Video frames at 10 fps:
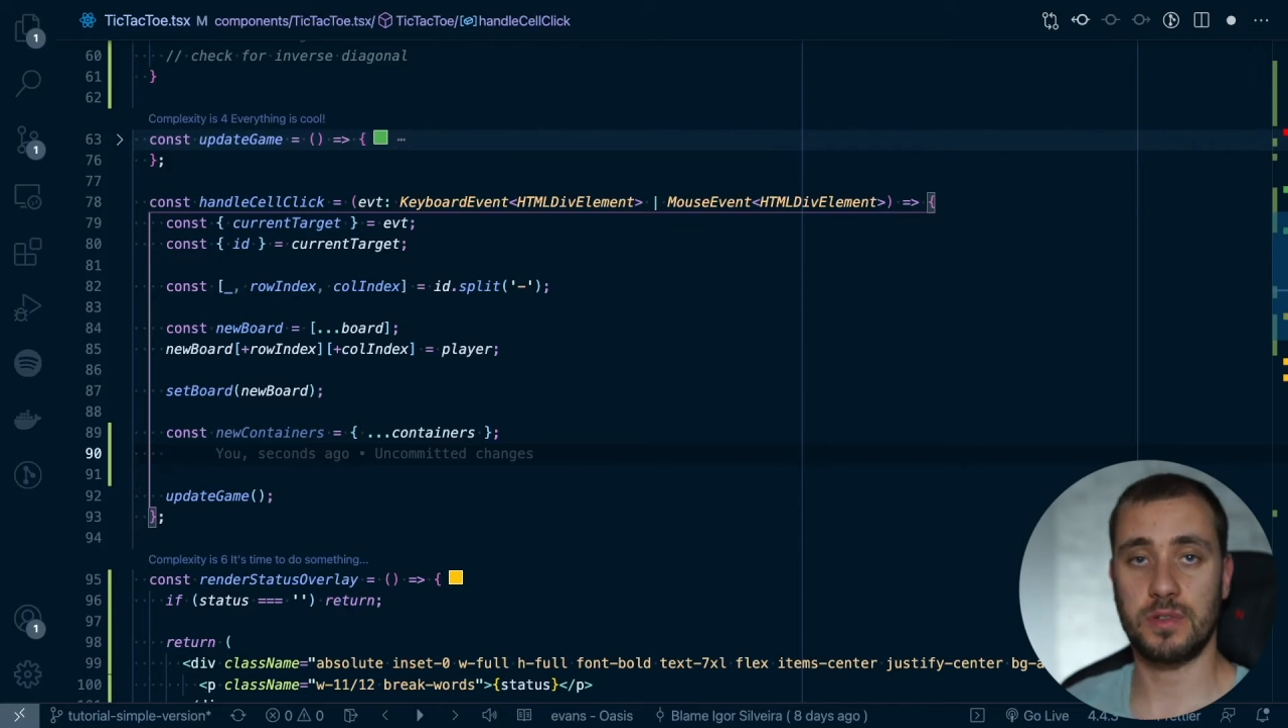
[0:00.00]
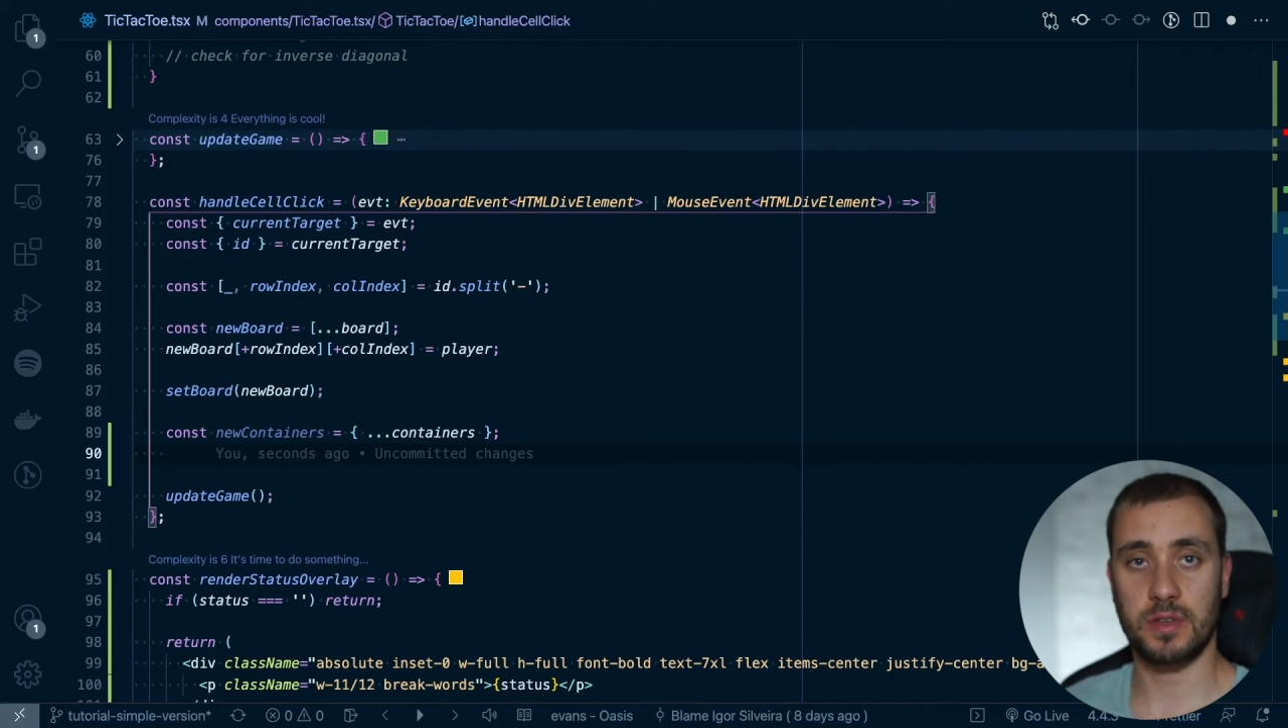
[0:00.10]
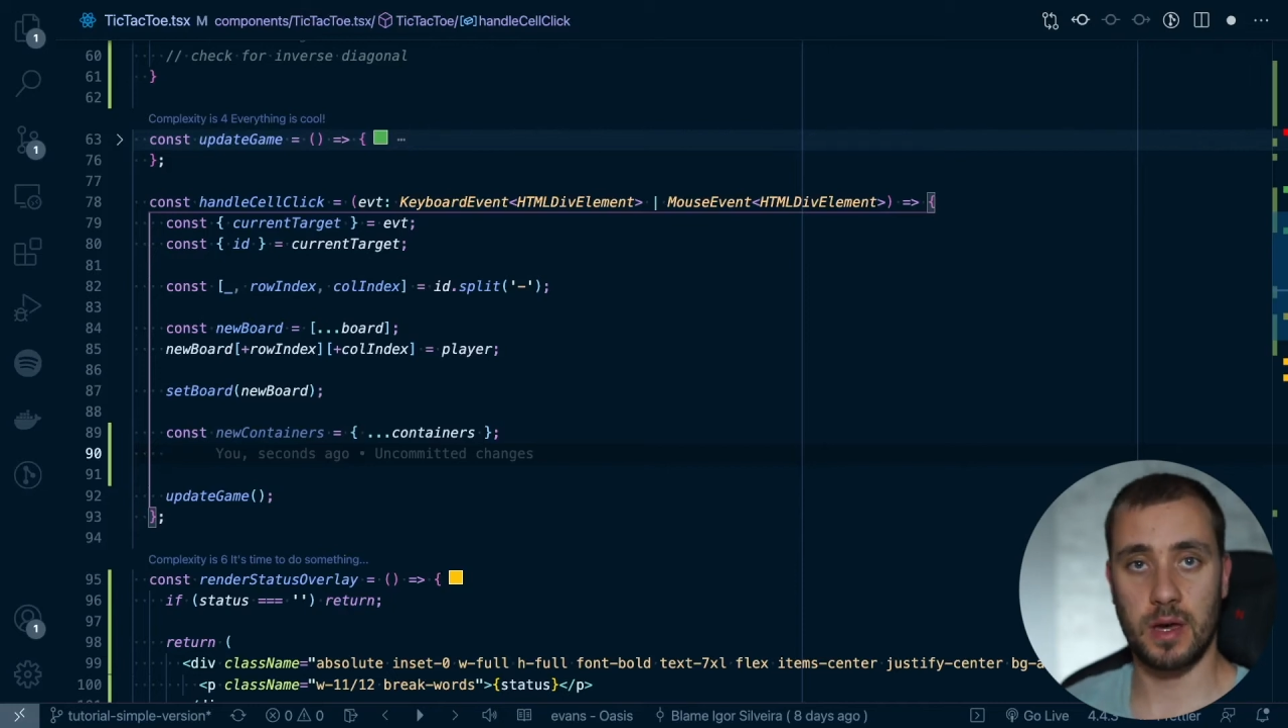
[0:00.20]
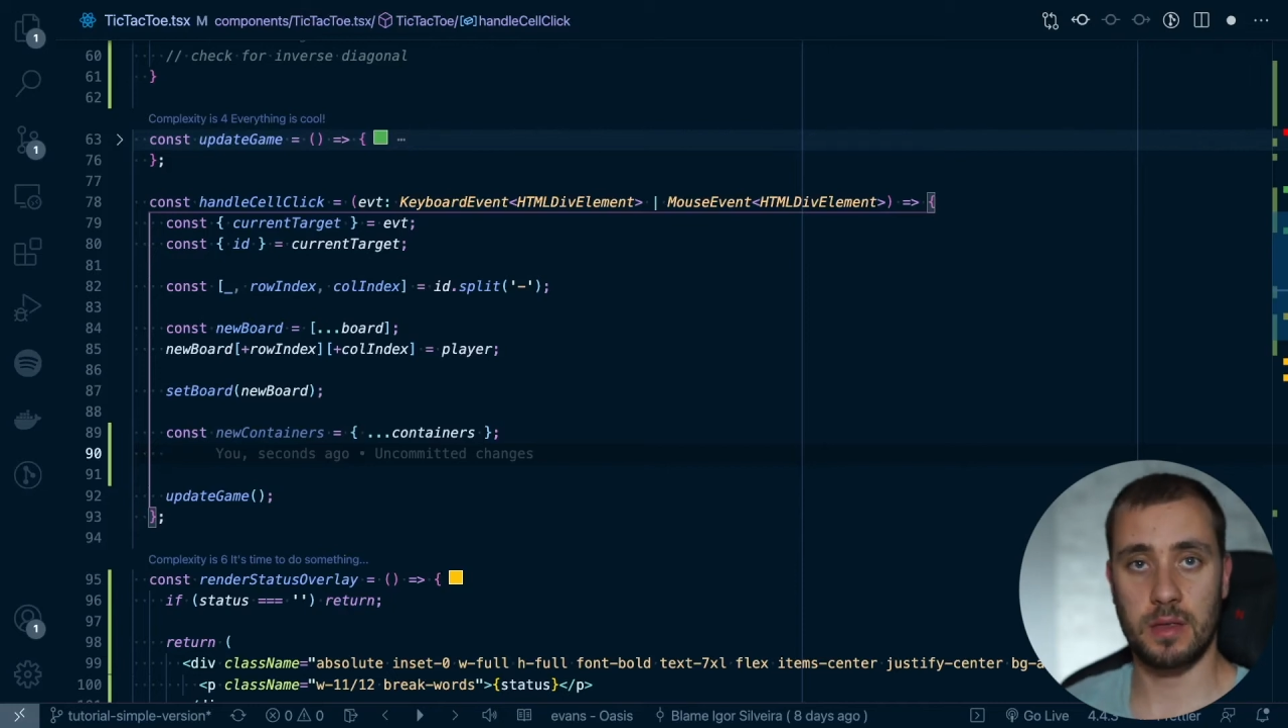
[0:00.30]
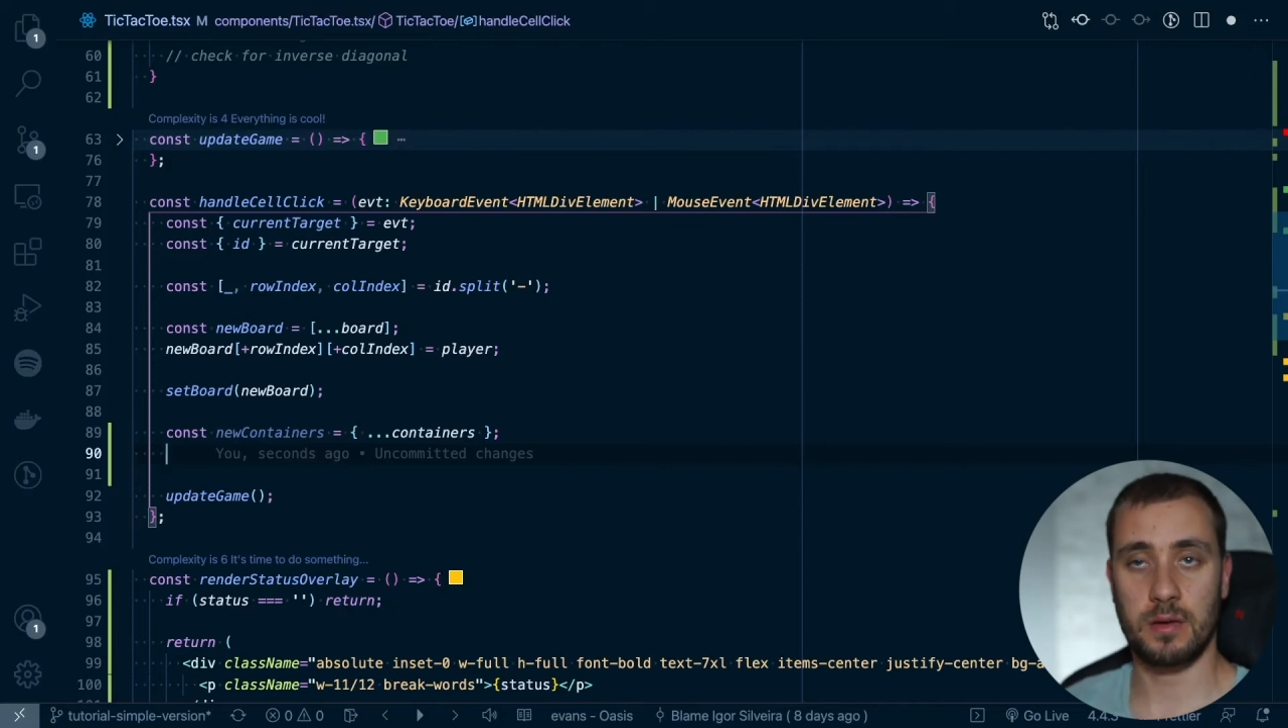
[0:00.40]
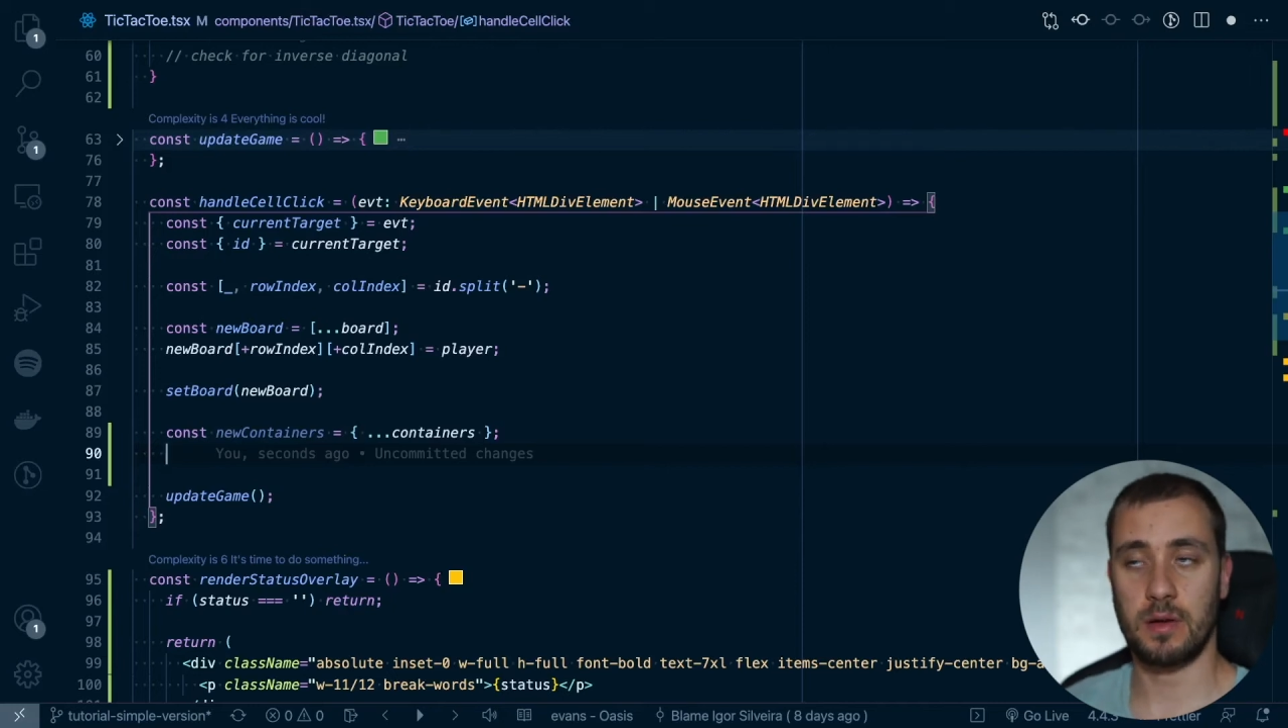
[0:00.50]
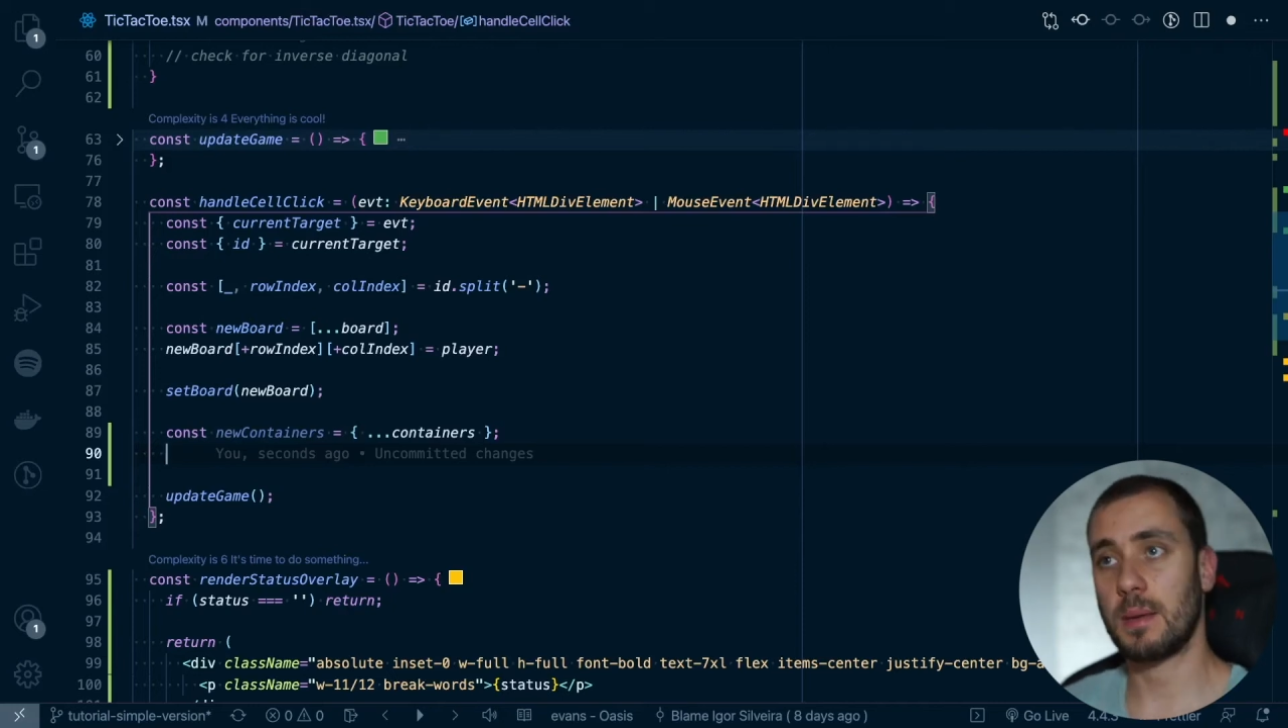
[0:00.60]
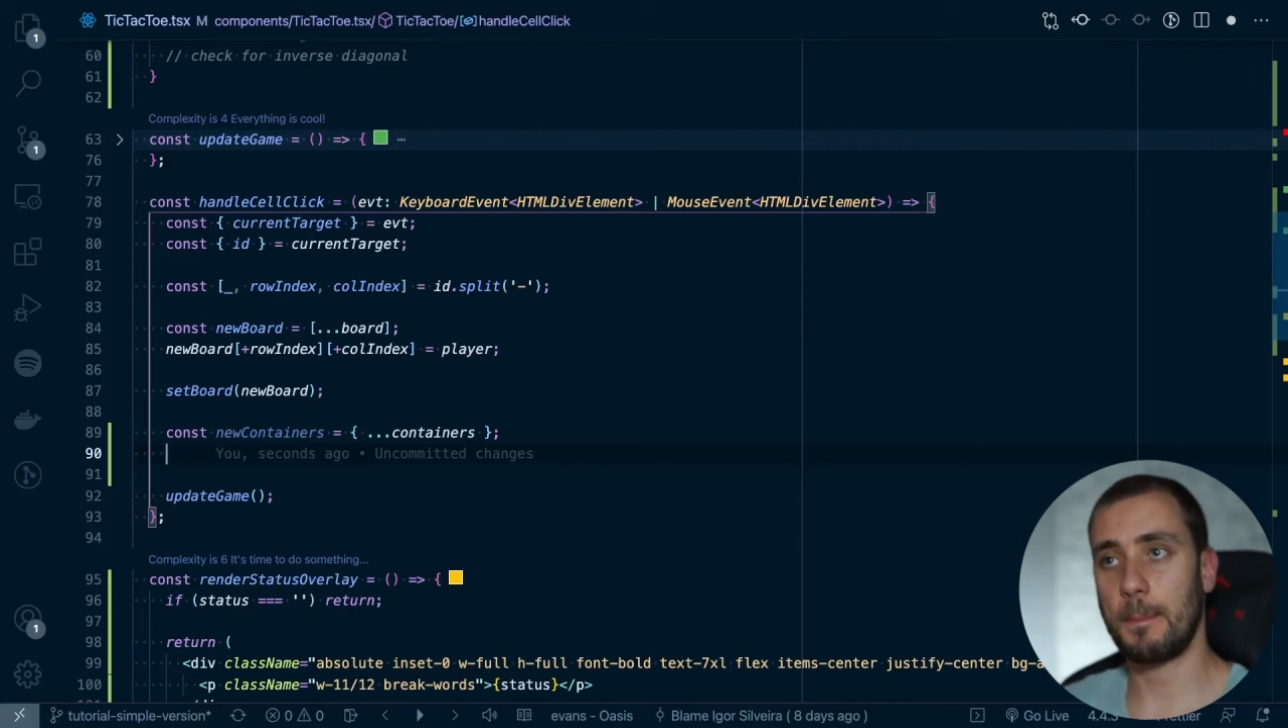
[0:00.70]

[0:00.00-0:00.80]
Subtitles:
together